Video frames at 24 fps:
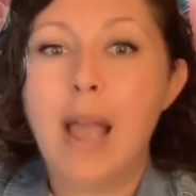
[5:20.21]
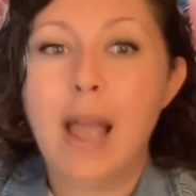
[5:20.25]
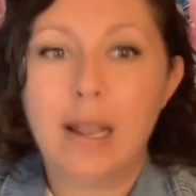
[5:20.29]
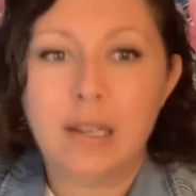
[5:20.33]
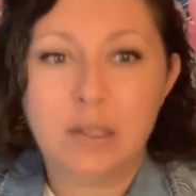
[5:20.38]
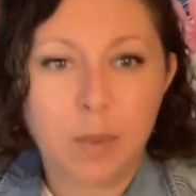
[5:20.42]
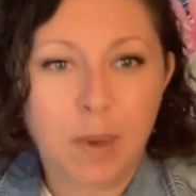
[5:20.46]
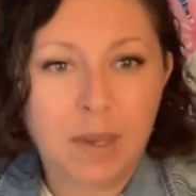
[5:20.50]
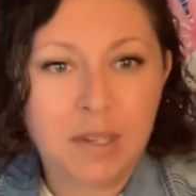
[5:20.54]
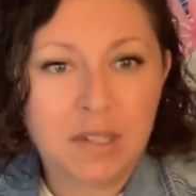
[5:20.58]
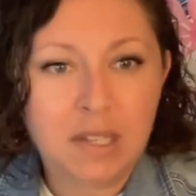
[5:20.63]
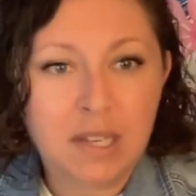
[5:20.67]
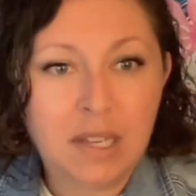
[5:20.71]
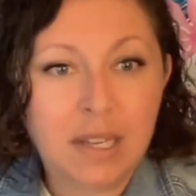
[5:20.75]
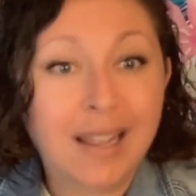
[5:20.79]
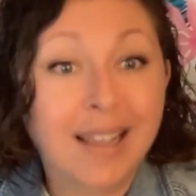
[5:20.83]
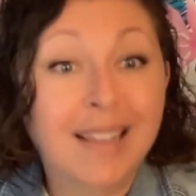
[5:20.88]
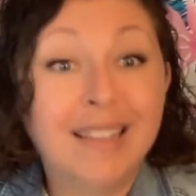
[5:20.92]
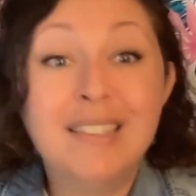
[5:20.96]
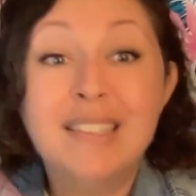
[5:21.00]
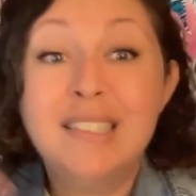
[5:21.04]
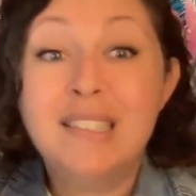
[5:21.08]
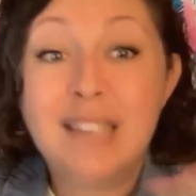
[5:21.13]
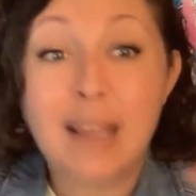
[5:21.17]
XYZ,"
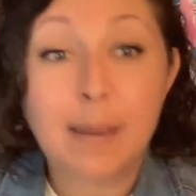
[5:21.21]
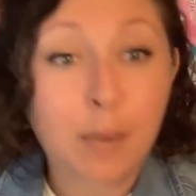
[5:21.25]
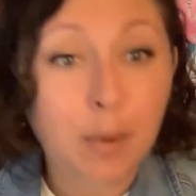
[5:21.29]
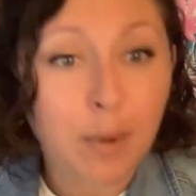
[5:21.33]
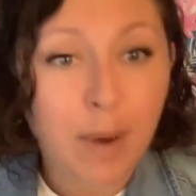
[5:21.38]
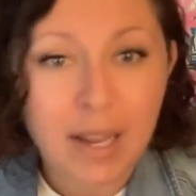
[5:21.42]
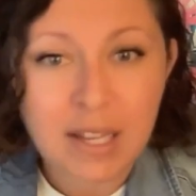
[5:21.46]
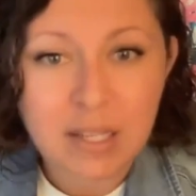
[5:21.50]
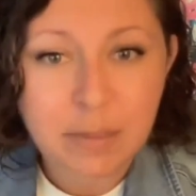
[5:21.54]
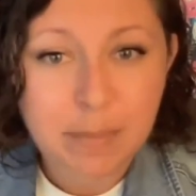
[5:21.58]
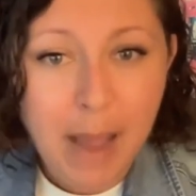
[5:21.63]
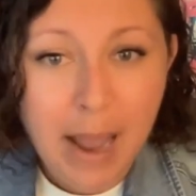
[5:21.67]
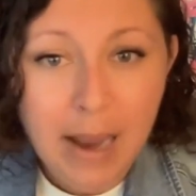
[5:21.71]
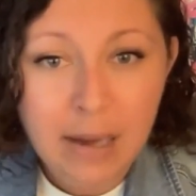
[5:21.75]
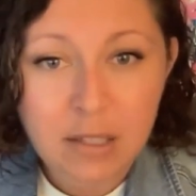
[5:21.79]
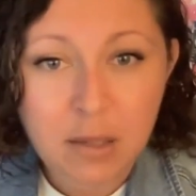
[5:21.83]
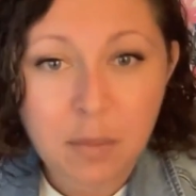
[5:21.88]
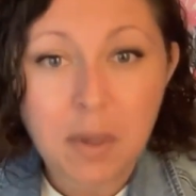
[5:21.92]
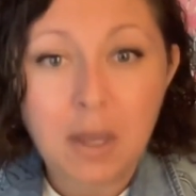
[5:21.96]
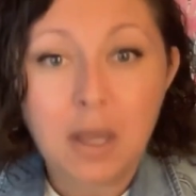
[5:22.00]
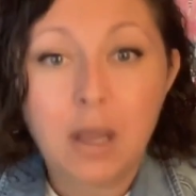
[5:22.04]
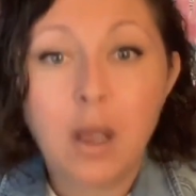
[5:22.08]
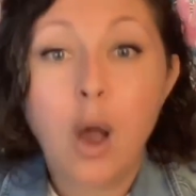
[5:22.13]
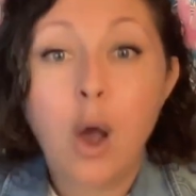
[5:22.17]
and summarize back to
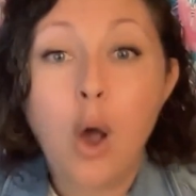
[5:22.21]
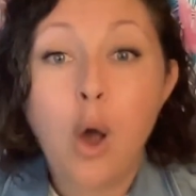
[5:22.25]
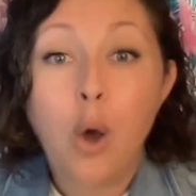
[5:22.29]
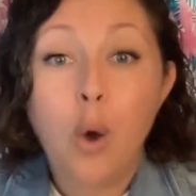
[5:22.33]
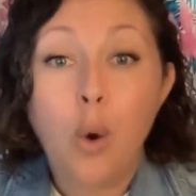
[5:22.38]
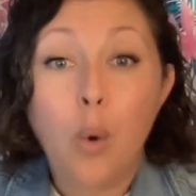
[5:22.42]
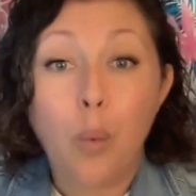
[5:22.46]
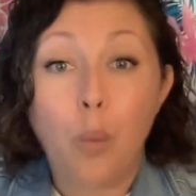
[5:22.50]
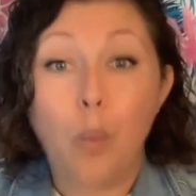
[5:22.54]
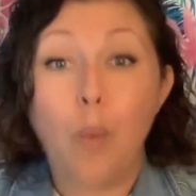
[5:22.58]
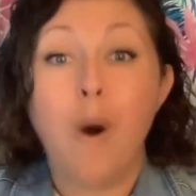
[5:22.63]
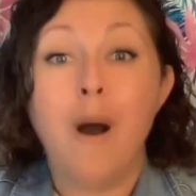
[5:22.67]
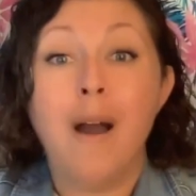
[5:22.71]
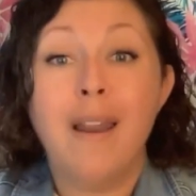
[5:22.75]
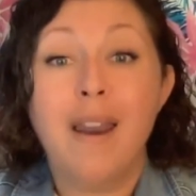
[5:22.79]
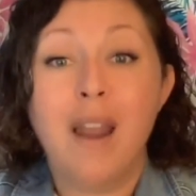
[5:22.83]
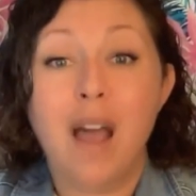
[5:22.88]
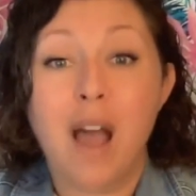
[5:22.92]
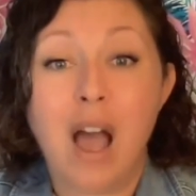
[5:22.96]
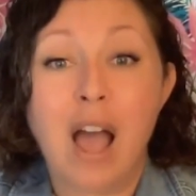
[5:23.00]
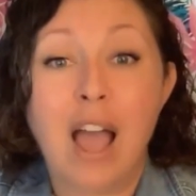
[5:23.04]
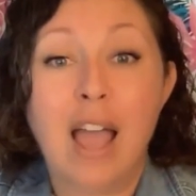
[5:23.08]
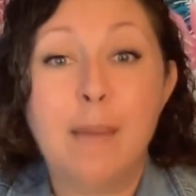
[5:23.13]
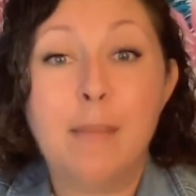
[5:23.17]
me what
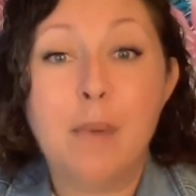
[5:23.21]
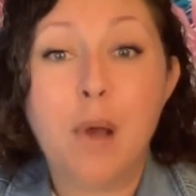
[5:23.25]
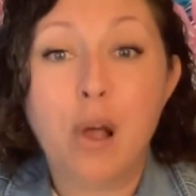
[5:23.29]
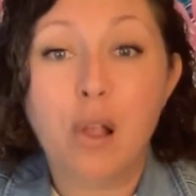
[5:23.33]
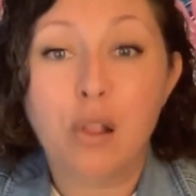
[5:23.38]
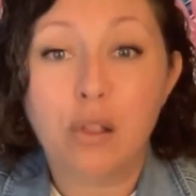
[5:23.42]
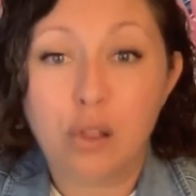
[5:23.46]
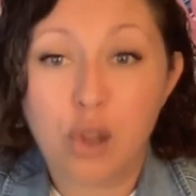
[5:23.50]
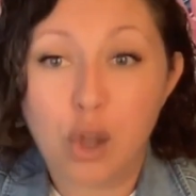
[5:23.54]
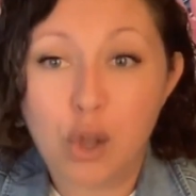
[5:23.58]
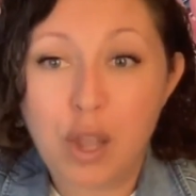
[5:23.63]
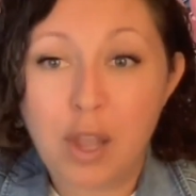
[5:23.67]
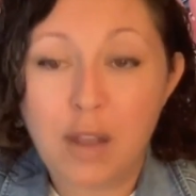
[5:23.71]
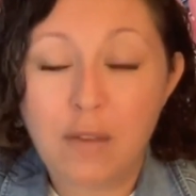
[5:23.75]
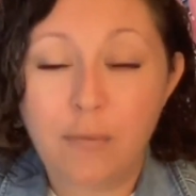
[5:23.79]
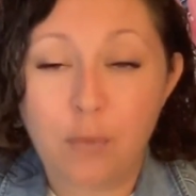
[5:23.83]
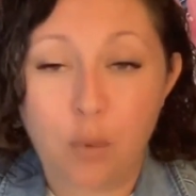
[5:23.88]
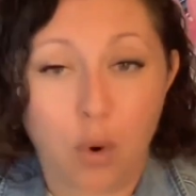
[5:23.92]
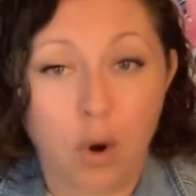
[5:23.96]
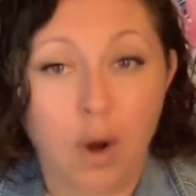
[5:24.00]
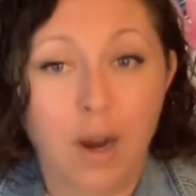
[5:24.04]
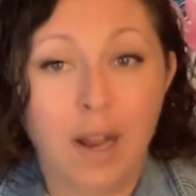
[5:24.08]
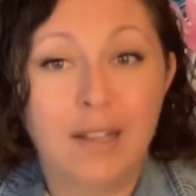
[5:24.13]
I'm looking for.